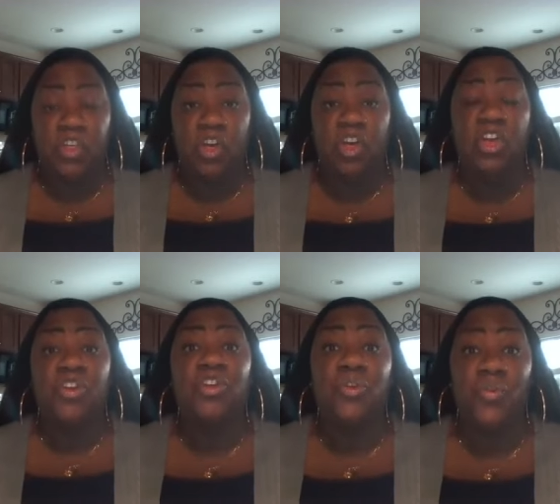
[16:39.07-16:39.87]
the
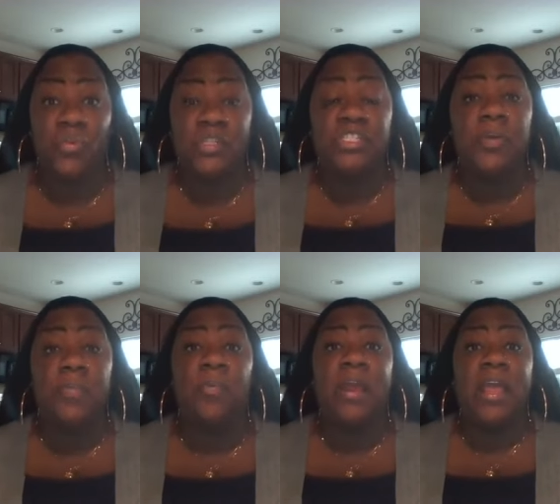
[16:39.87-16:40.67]
good news,
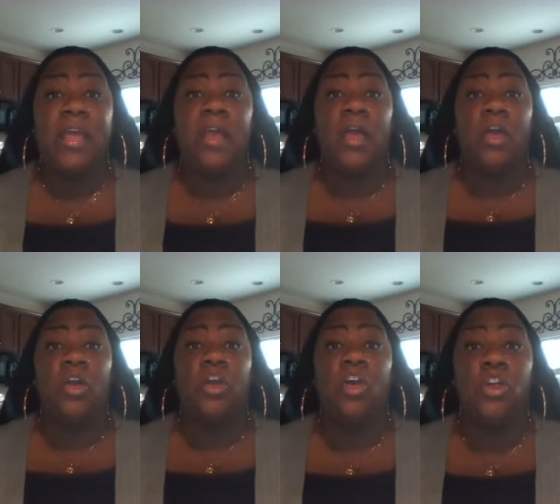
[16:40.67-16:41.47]
to bring
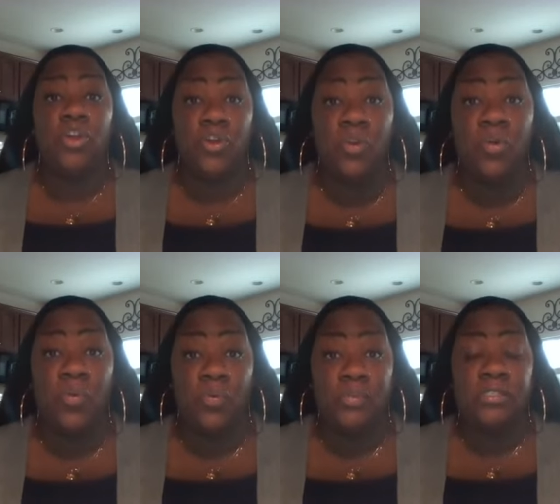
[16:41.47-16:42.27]
good
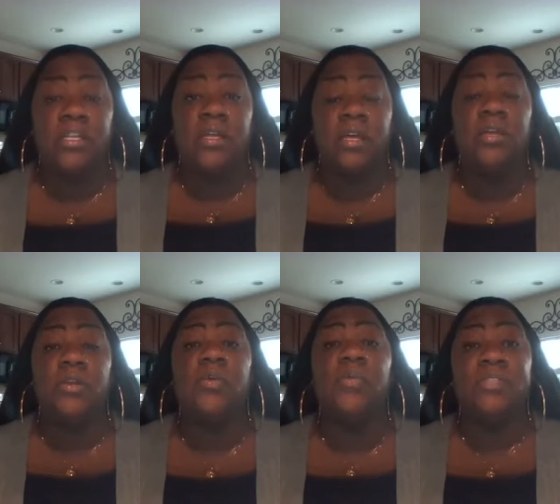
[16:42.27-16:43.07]
news. The
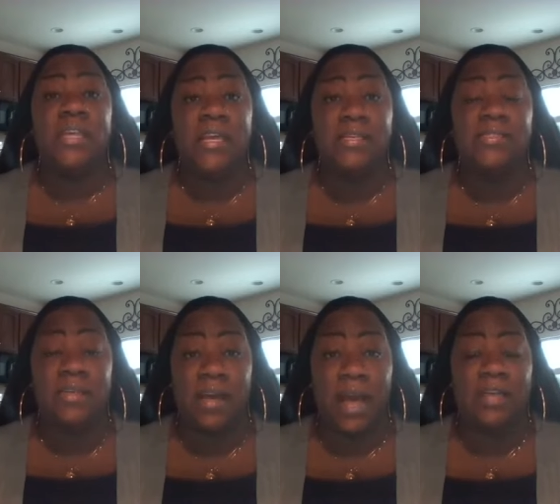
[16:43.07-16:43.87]
good news is
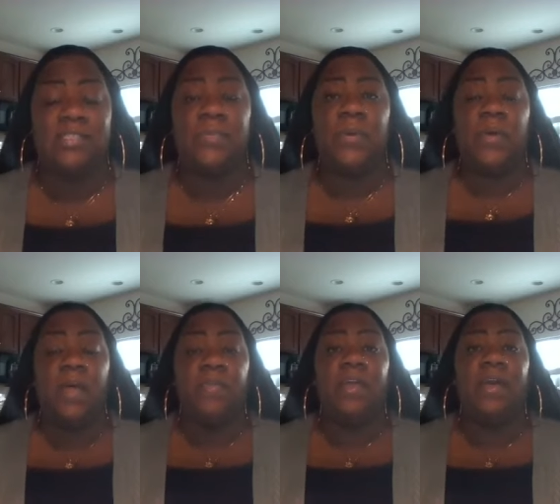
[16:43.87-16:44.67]
the gospel.
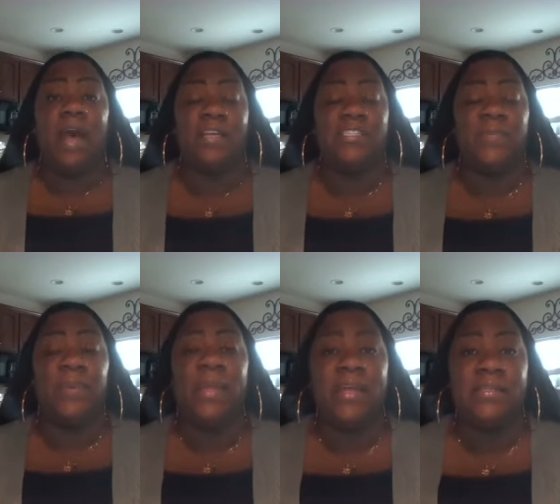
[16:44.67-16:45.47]
The
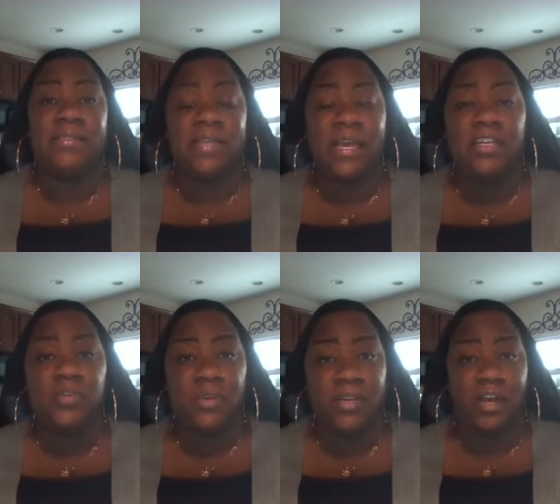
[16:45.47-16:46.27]
gospel is the
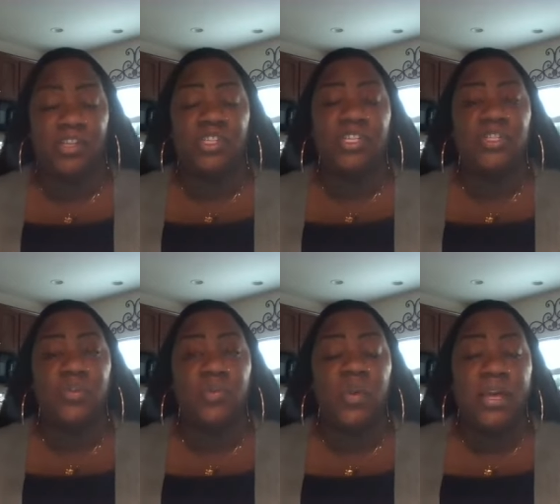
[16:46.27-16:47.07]
introduction
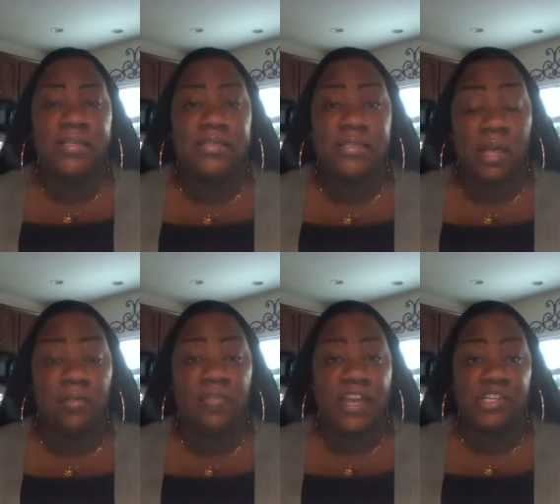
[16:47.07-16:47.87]
to
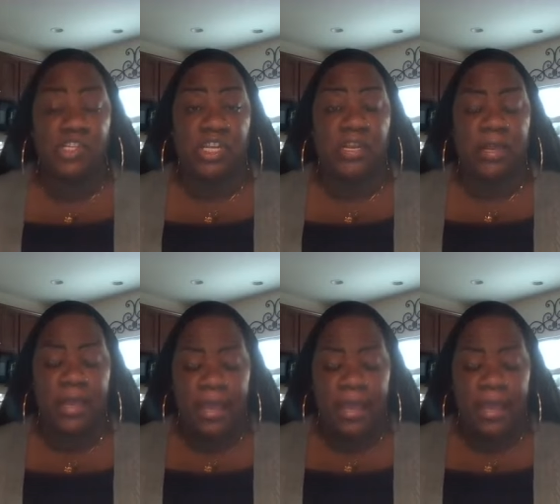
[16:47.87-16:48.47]
salvation.